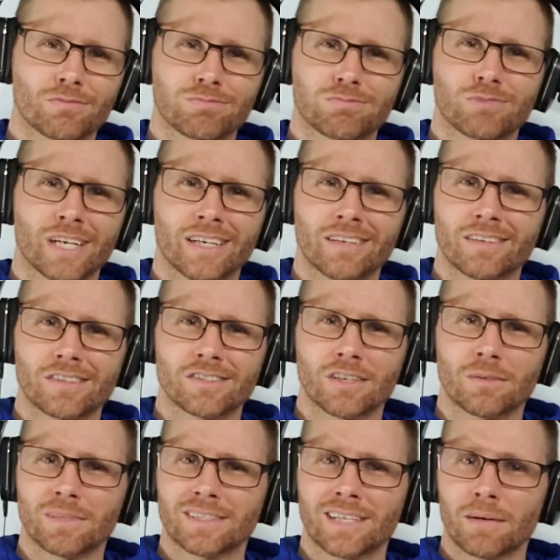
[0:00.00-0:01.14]
rated or
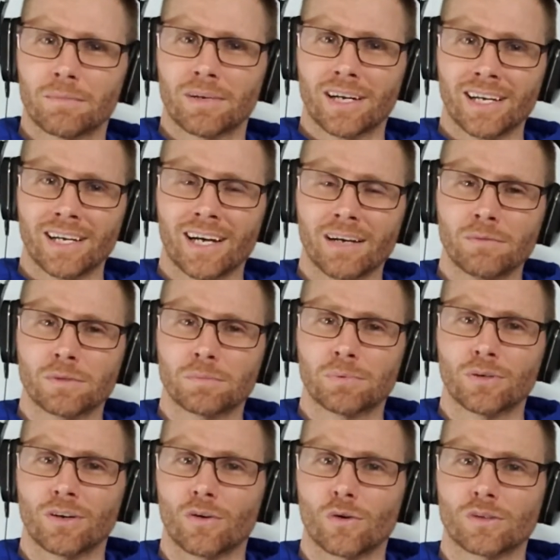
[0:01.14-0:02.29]
something like that. But I would
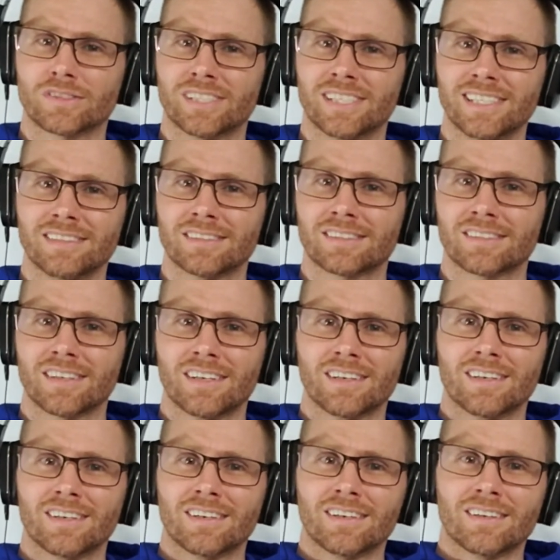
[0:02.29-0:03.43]
put Ortiz
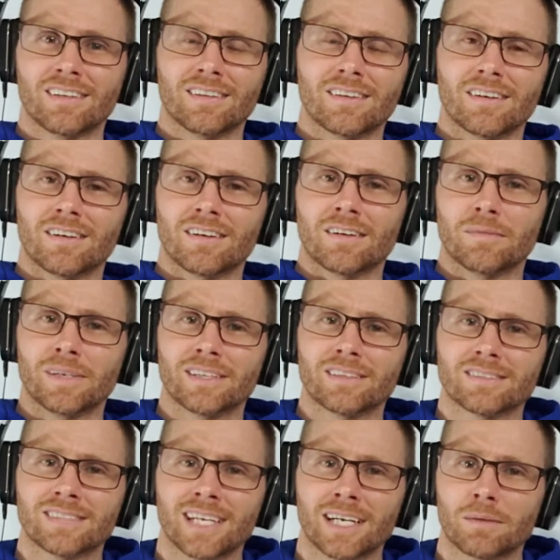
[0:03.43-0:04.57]
in
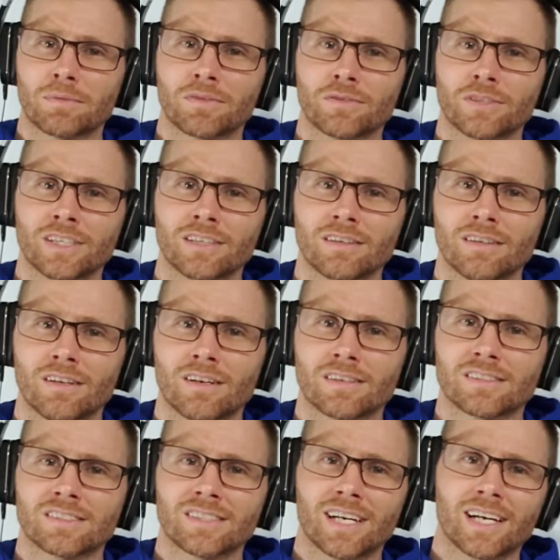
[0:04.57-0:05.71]
the top 3
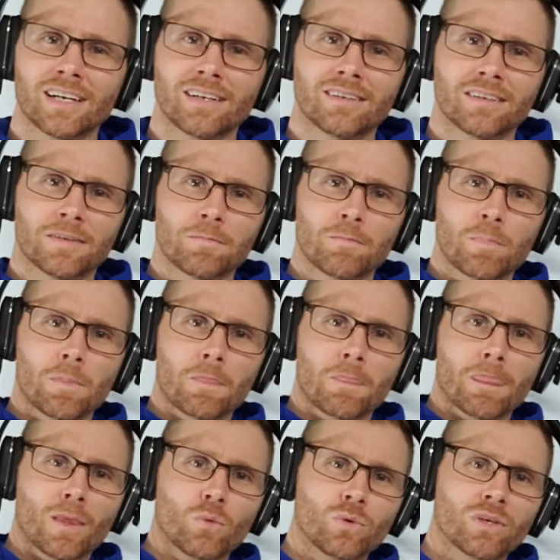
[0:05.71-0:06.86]
alongside
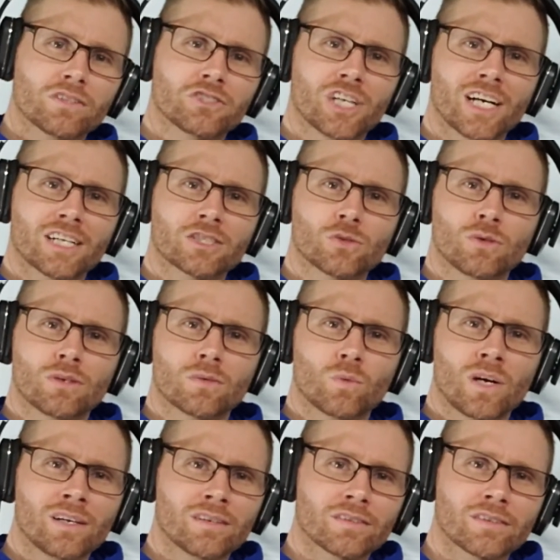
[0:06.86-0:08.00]
with Joshua and
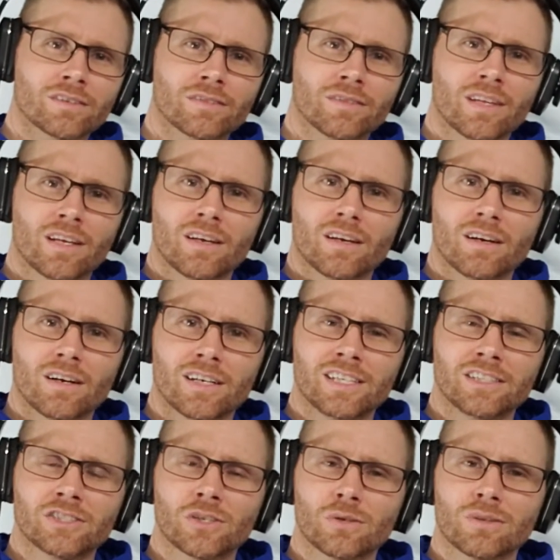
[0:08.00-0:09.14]
Wilder. He
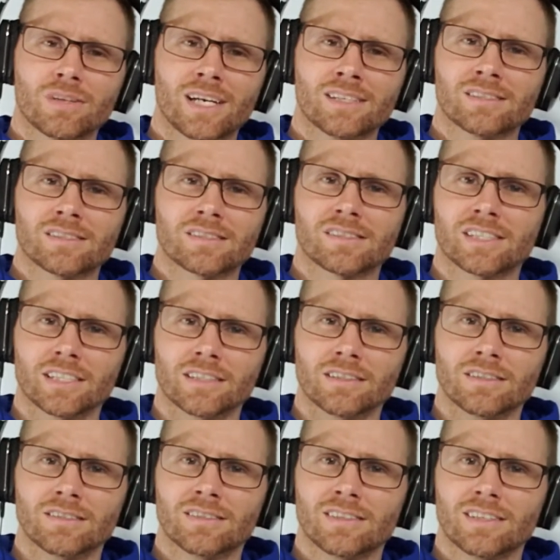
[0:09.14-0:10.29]
showed lots of skill